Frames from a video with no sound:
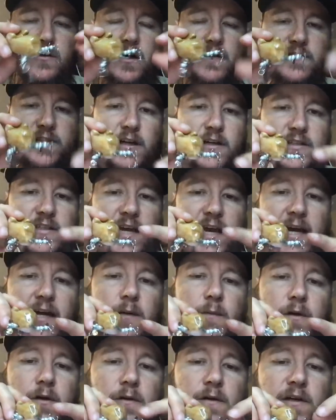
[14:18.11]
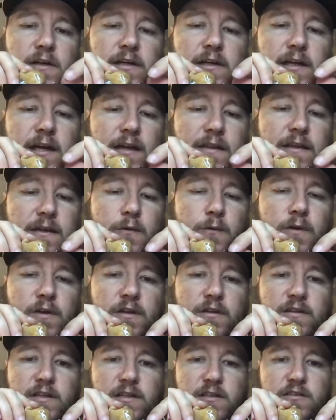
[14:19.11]
I've talked to Adam already. I think one
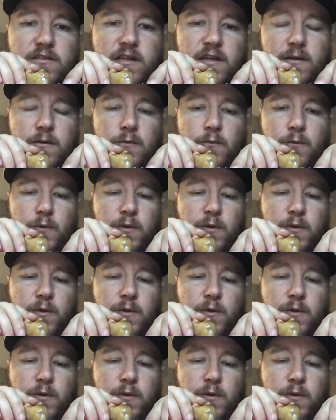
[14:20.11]
of the things that